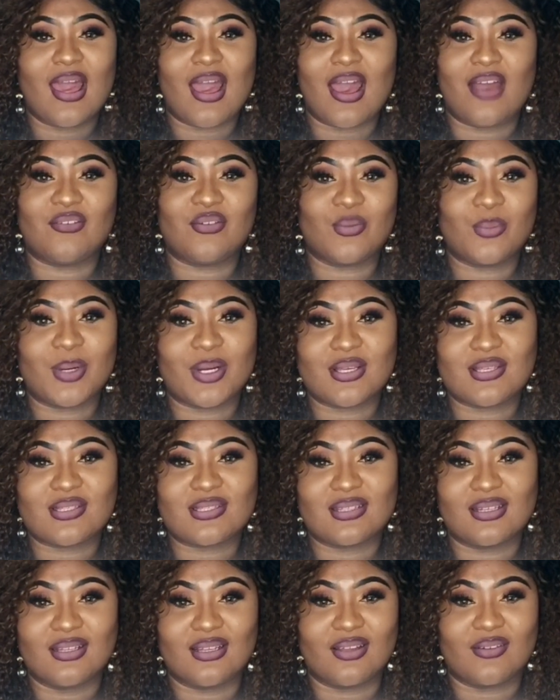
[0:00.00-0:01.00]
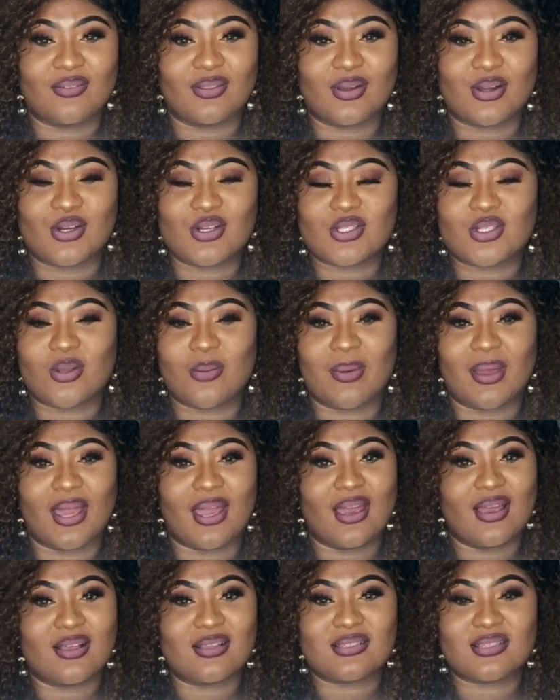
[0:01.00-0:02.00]
everybody still lived there, so my
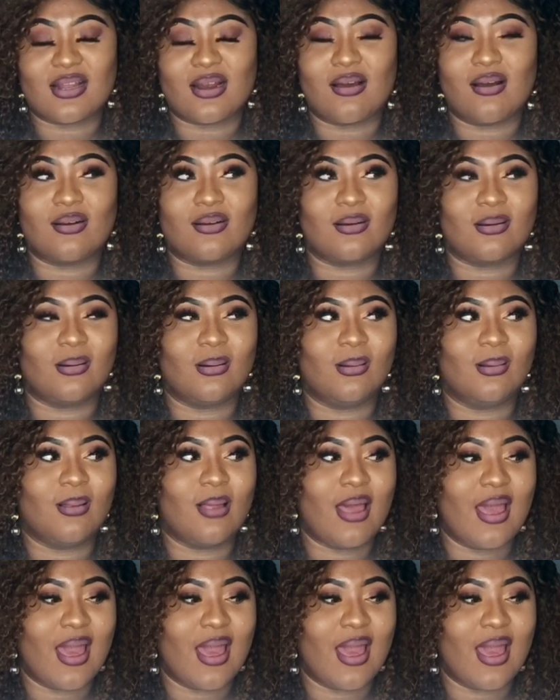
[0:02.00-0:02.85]
aunts and uncle.